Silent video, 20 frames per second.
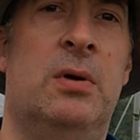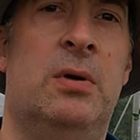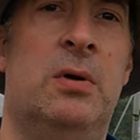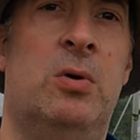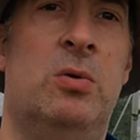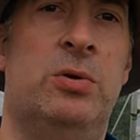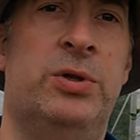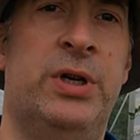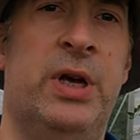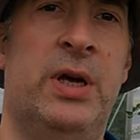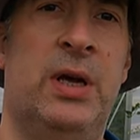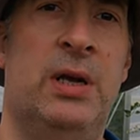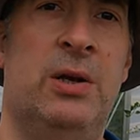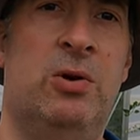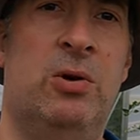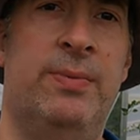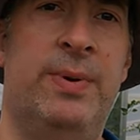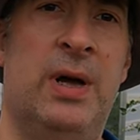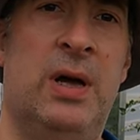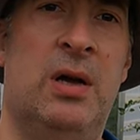causing a
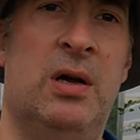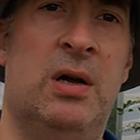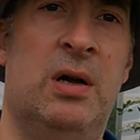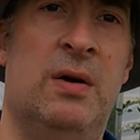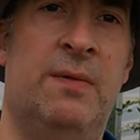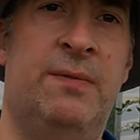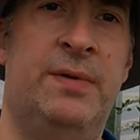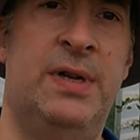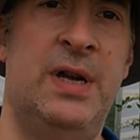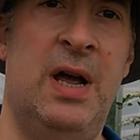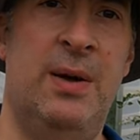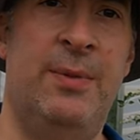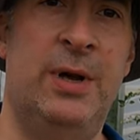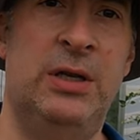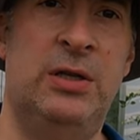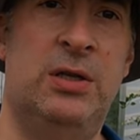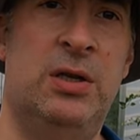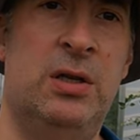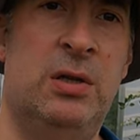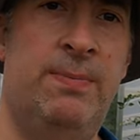little bit of
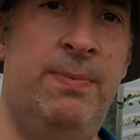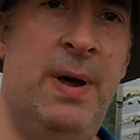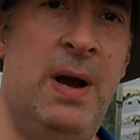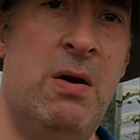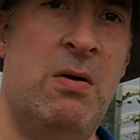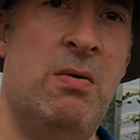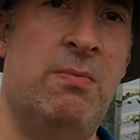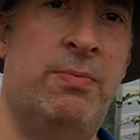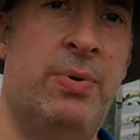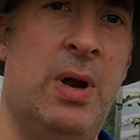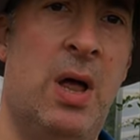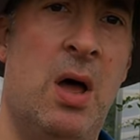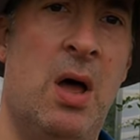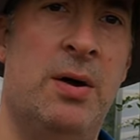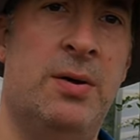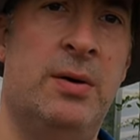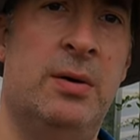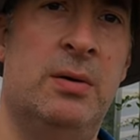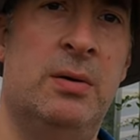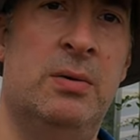damage to the parent
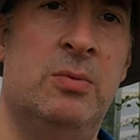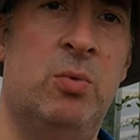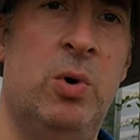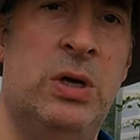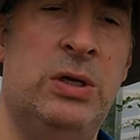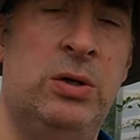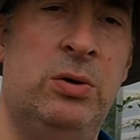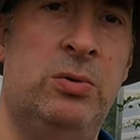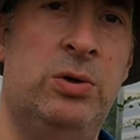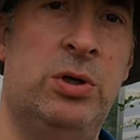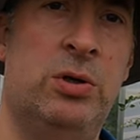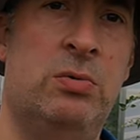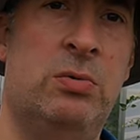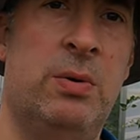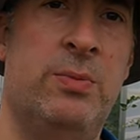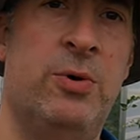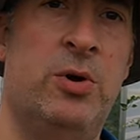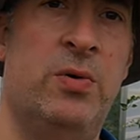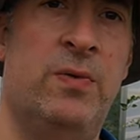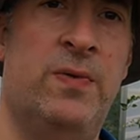plant when you do
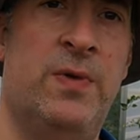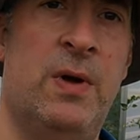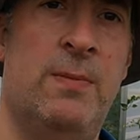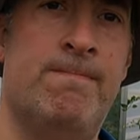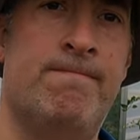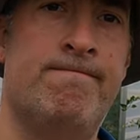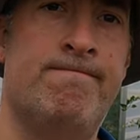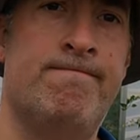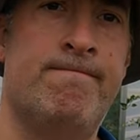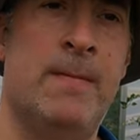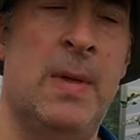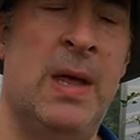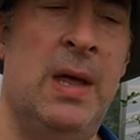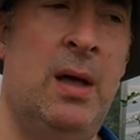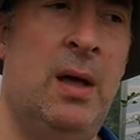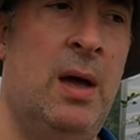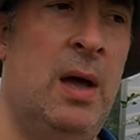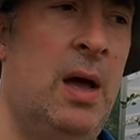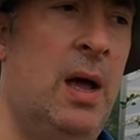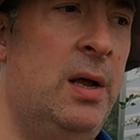remove them.
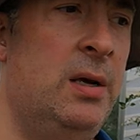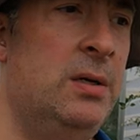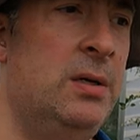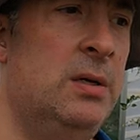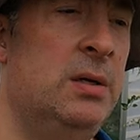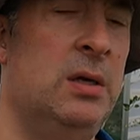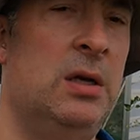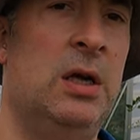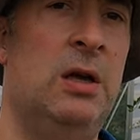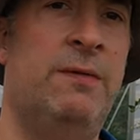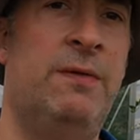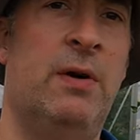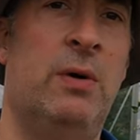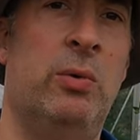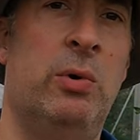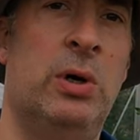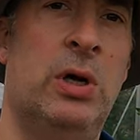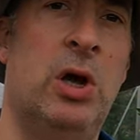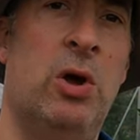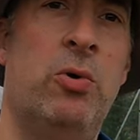And if I
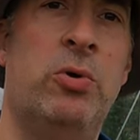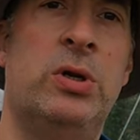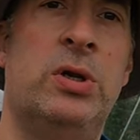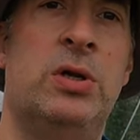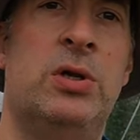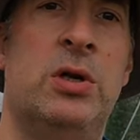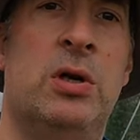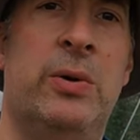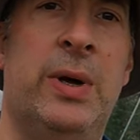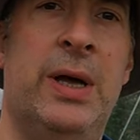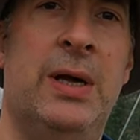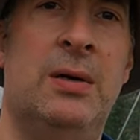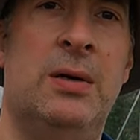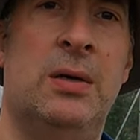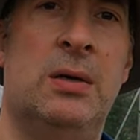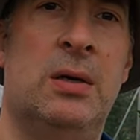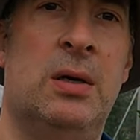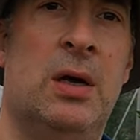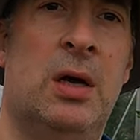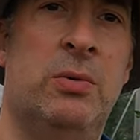were going to do it,
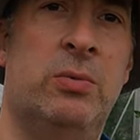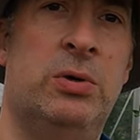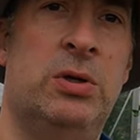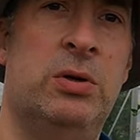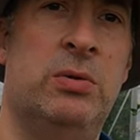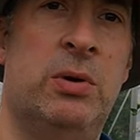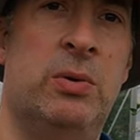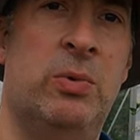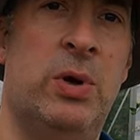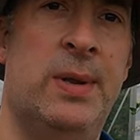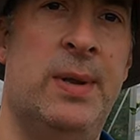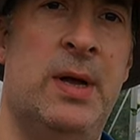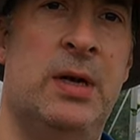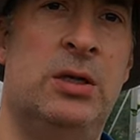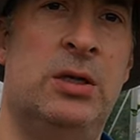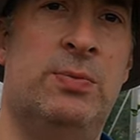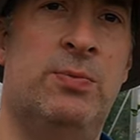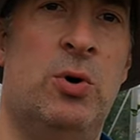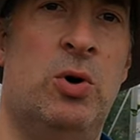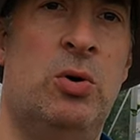I would do it when they're
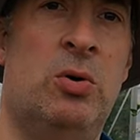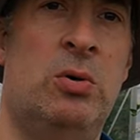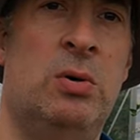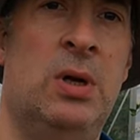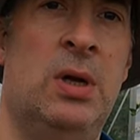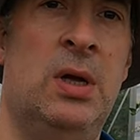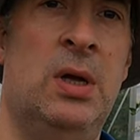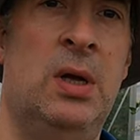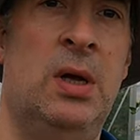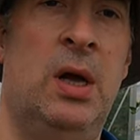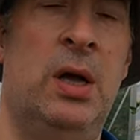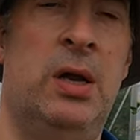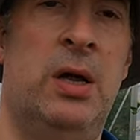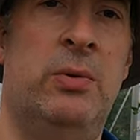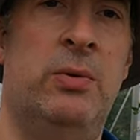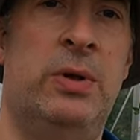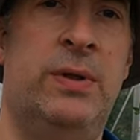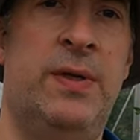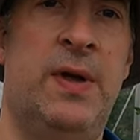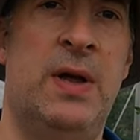small, and I
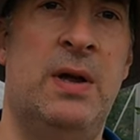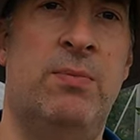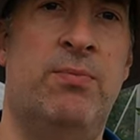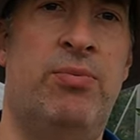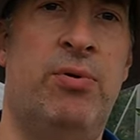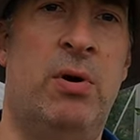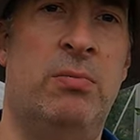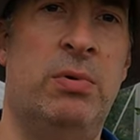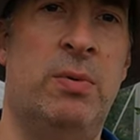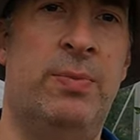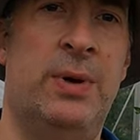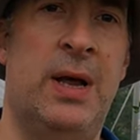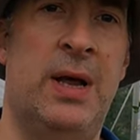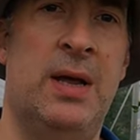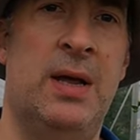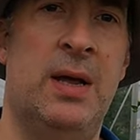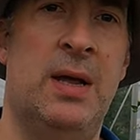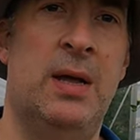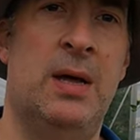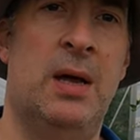would think
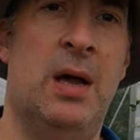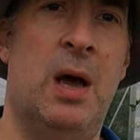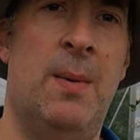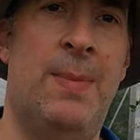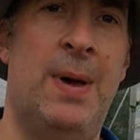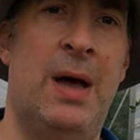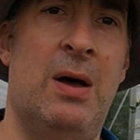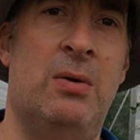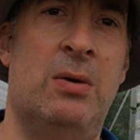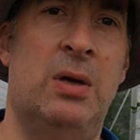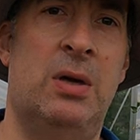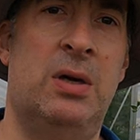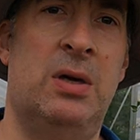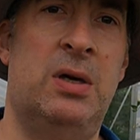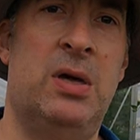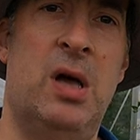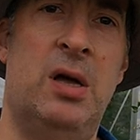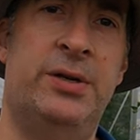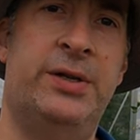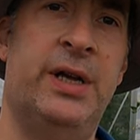probably about
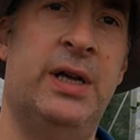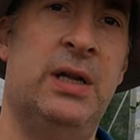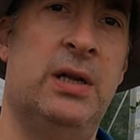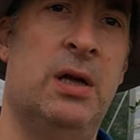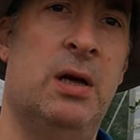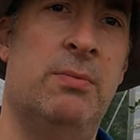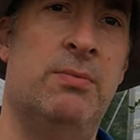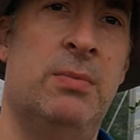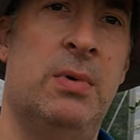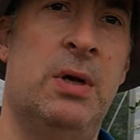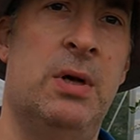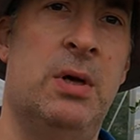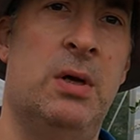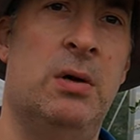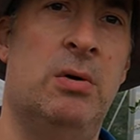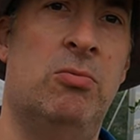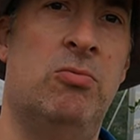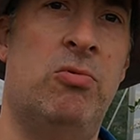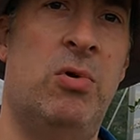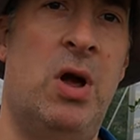cutting them
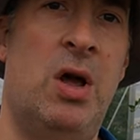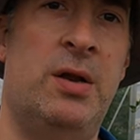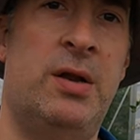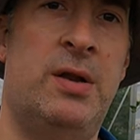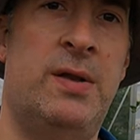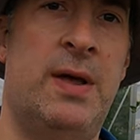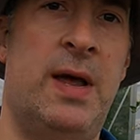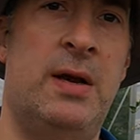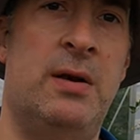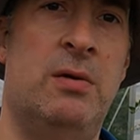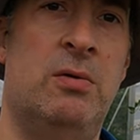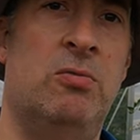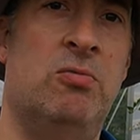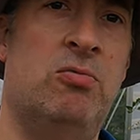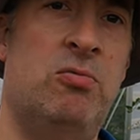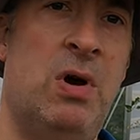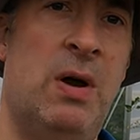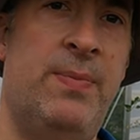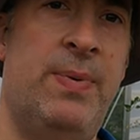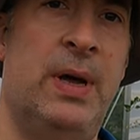rather than
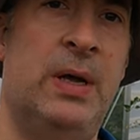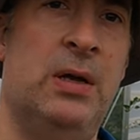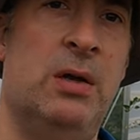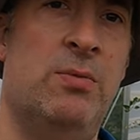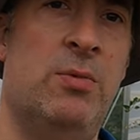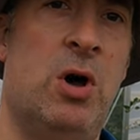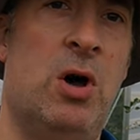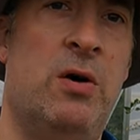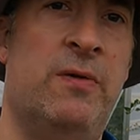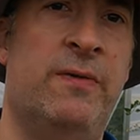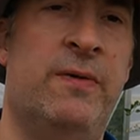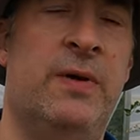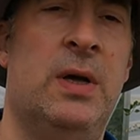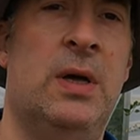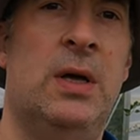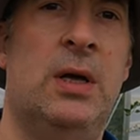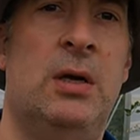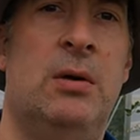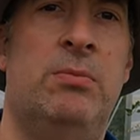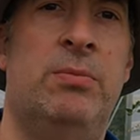ripping them off,
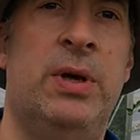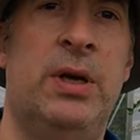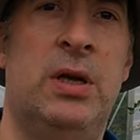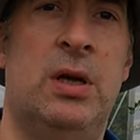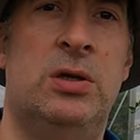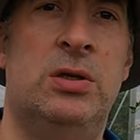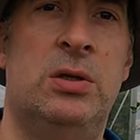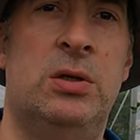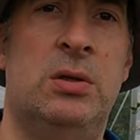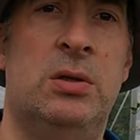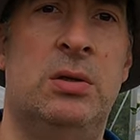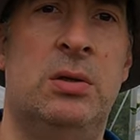because